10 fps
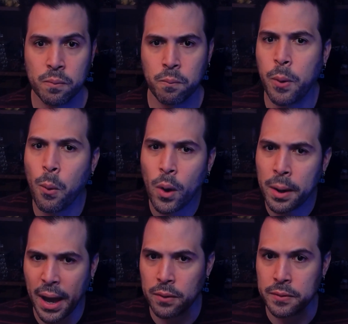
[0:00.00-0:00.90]
But what
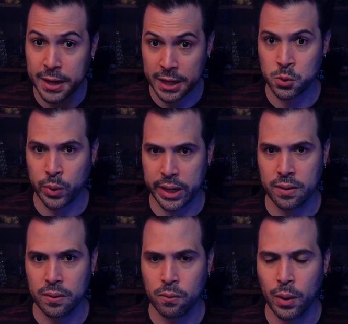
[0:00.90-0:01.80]
about next week
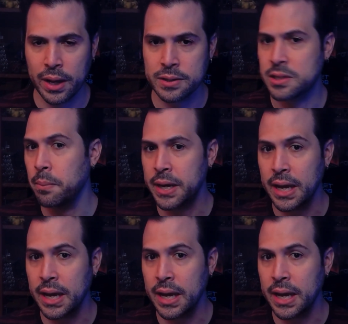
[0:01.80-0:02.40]
when somebody